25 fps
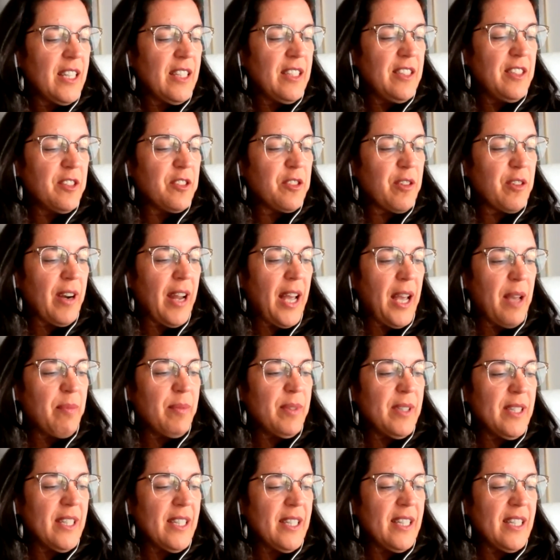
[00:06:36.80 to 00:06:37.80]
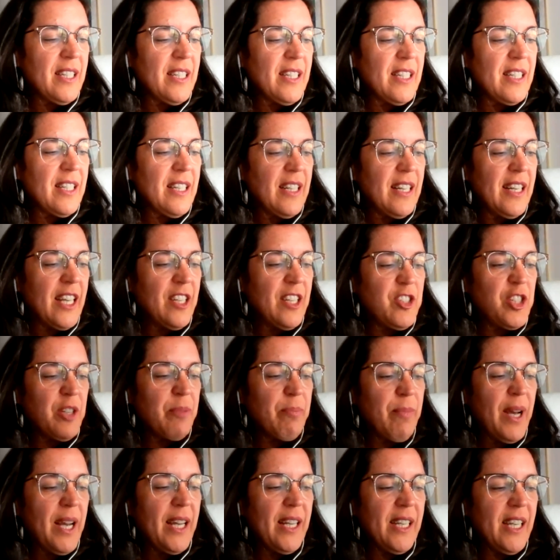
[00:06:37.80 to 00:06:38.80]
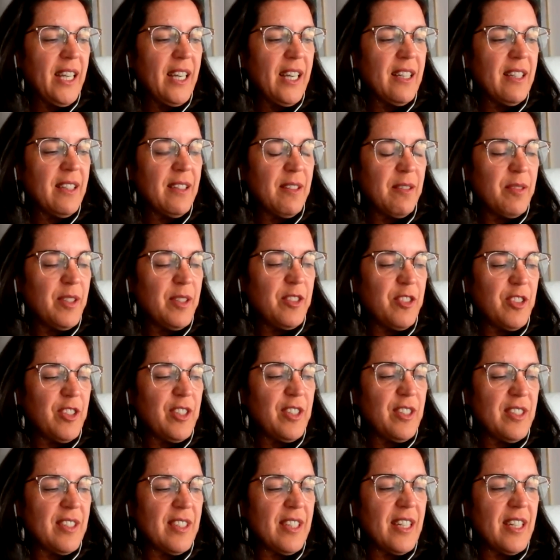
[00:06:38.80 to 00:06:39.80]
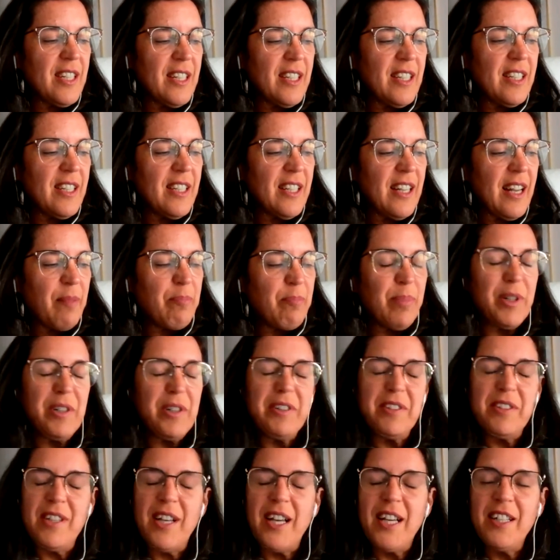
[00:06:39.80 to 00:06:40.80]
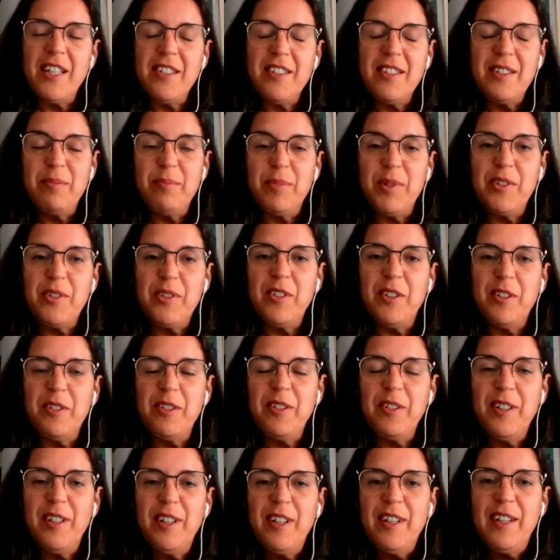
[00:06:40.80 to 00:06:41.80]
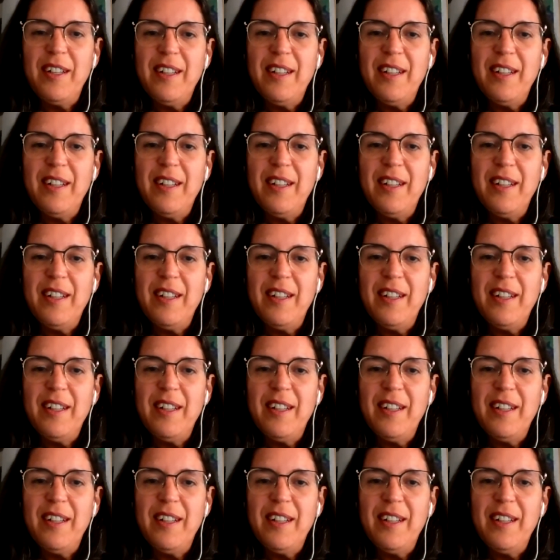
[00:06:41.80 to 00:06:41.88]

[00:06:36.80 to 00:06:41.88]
described the leishmania, which is a parasite in Brazil.